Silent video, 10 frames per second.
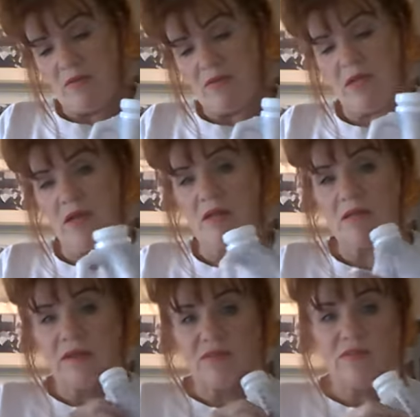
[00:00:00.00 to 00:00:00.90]
Then,
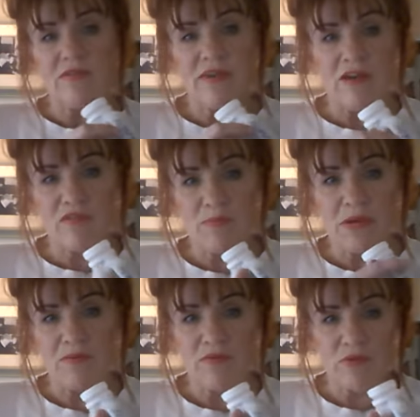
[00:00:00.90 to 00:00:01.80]
like this is navy
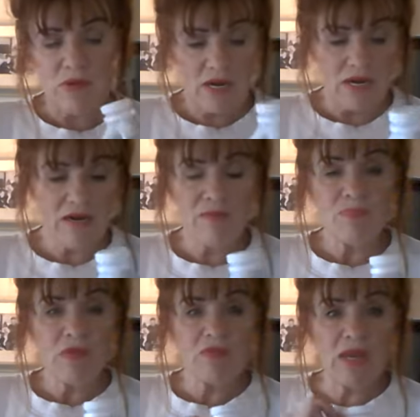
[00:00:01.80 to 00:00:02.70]
beans, okay?
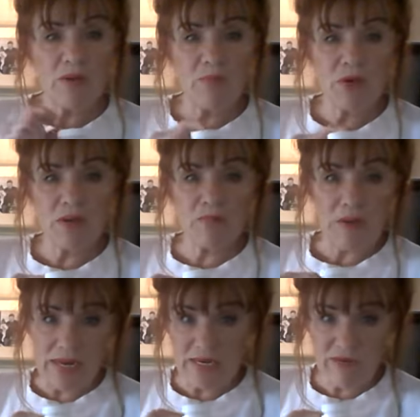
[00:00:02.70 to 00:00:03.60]
Then I put
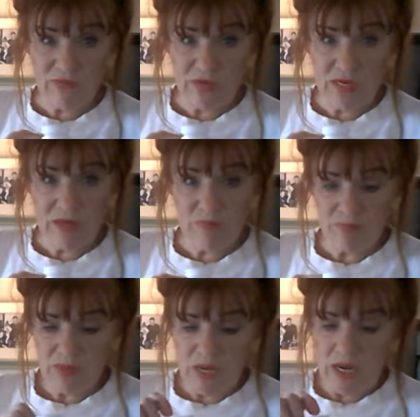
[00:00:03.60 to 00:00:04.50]
bay leaves in it,
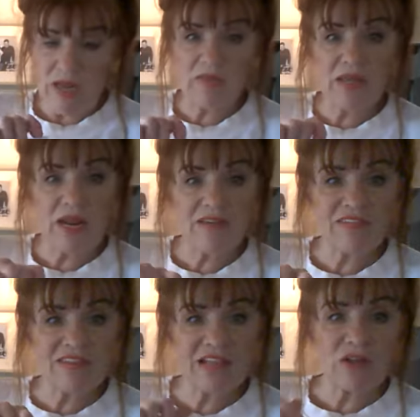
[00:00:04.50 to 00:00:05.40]
and then I
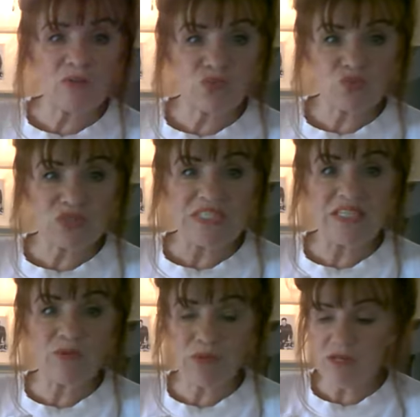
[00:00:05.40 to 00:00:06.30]
seal it
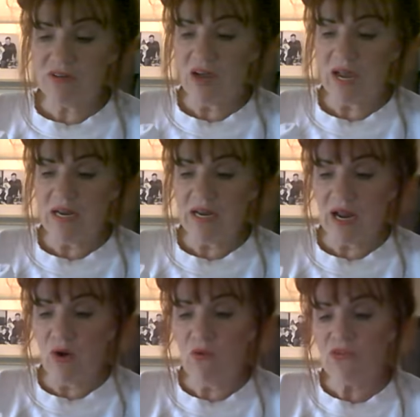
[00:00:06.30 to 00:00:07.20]
really, really tight. And
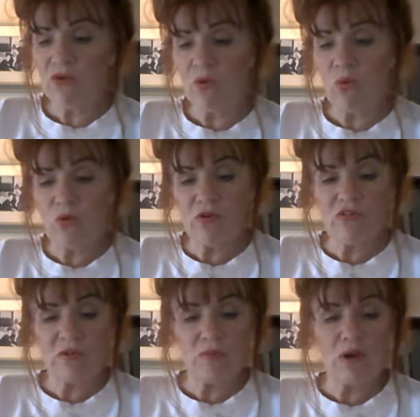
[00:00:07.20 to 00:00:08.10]
I also ordered
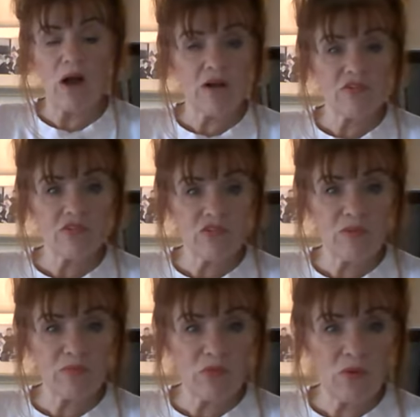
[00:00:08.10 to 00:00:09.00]
some oxygen
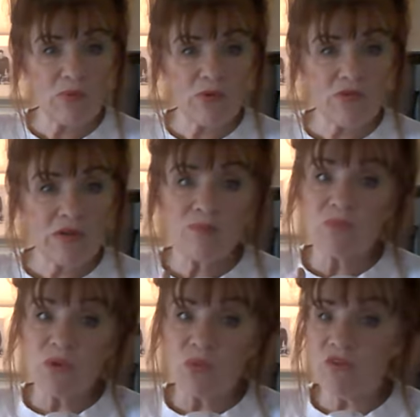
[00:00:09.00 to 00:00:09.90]
absorbers,
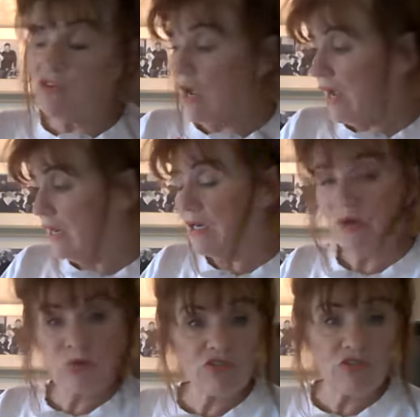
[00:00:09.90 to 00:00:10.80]
which
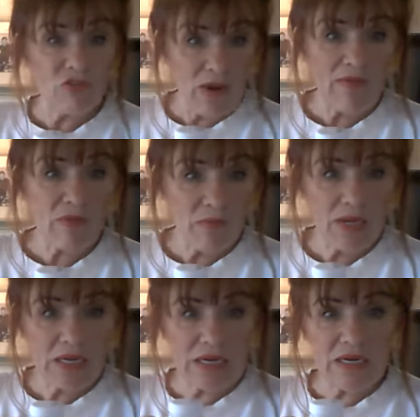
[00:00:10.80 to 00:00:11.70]
if you have the
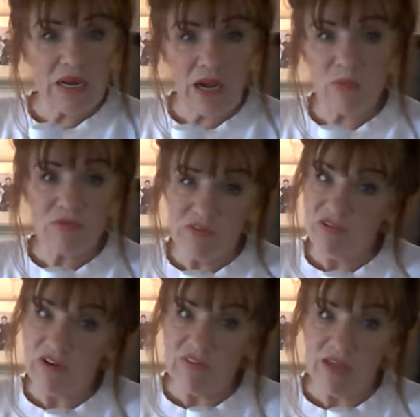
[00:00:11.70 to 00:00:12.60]
money, I would
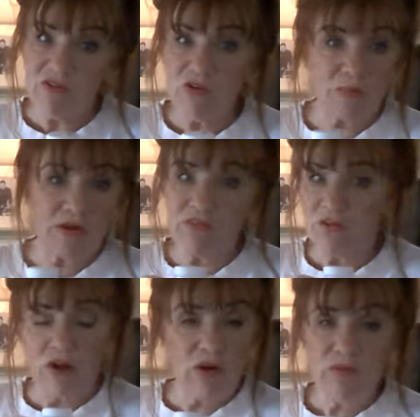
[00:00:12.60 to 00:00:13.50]
suggest that too. But if
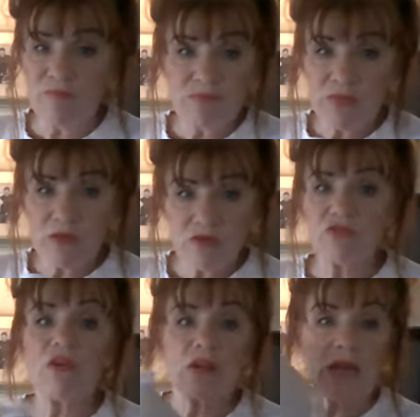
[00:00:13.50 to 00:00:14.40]
you don't,
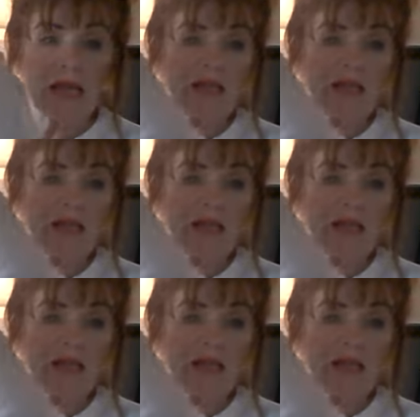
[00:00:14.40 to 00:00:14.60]
at